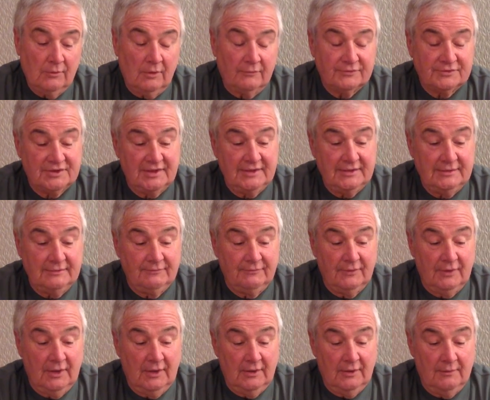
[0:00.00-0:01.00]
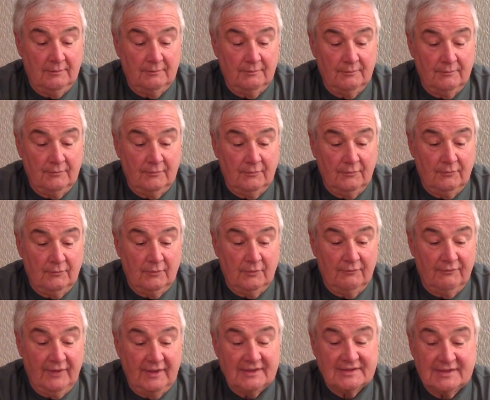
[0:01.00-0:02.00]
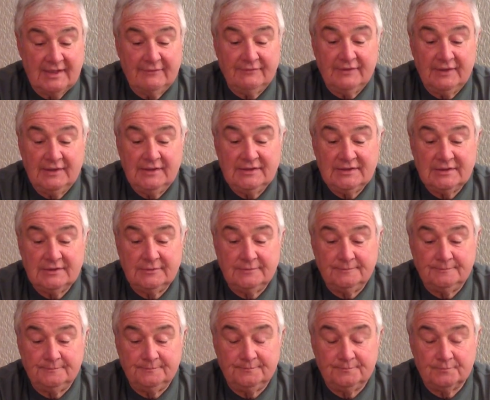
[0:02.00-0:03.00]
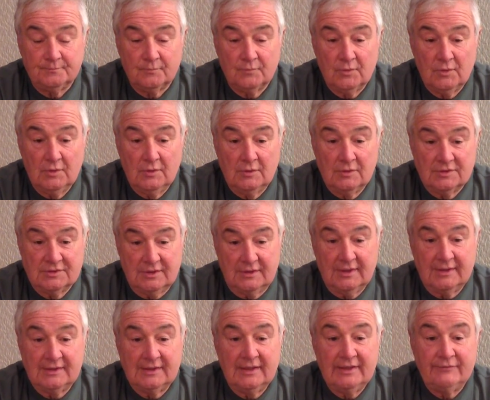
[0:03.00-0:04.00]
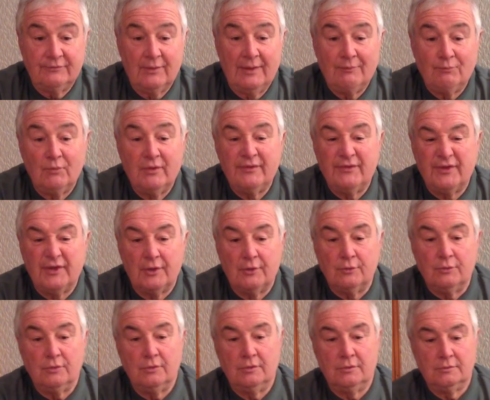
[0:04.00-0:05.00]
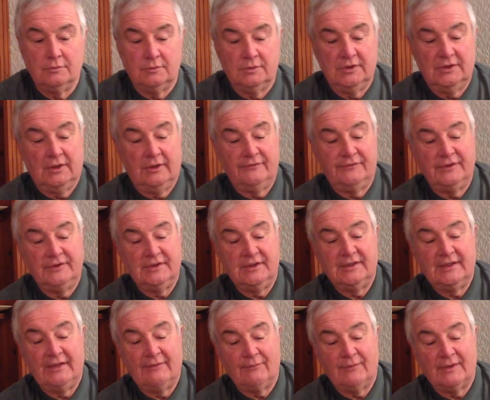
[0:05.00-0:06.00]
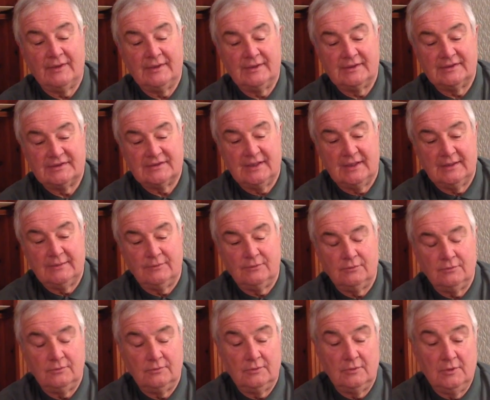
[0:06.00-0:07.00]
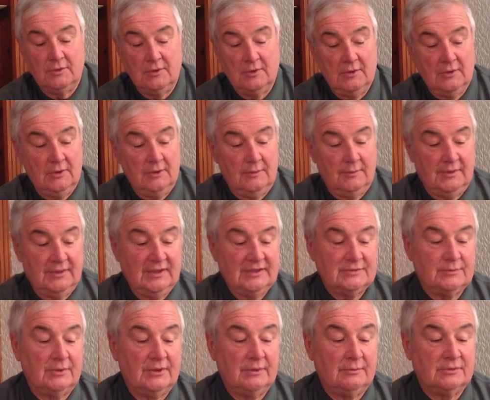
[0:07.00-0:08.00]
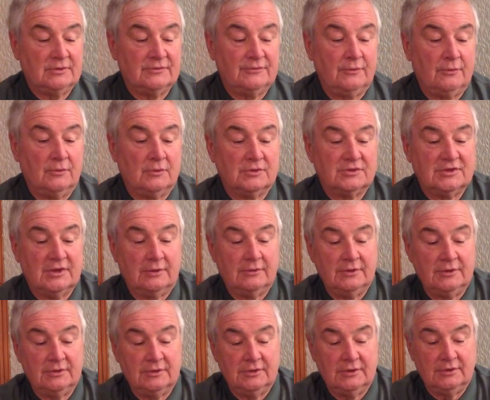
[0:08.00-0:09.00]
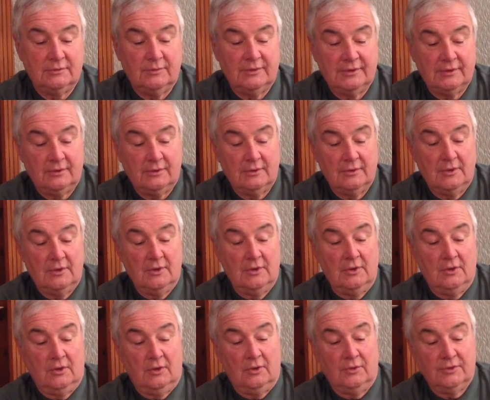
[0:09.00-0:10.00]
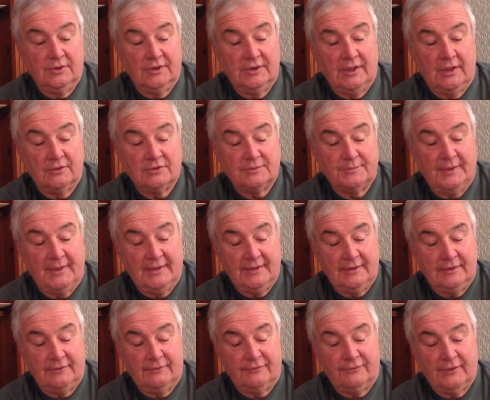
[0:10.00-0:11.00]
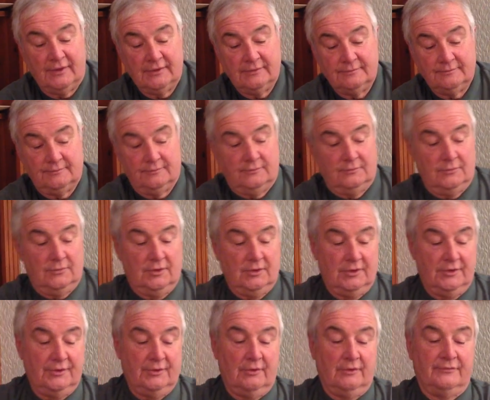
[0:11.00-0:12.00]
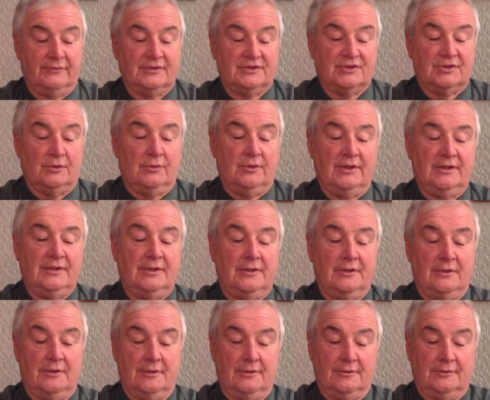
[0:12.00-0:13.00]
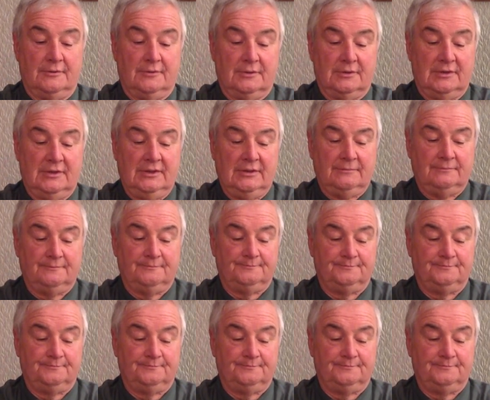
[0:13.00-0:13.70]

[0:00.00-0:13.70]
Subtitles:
I've seen vets have these. So they'd leave one with you, you know, if you didn't have one in the stable. But that's what it was for. So you went on the noseband at the front and either side. Yep.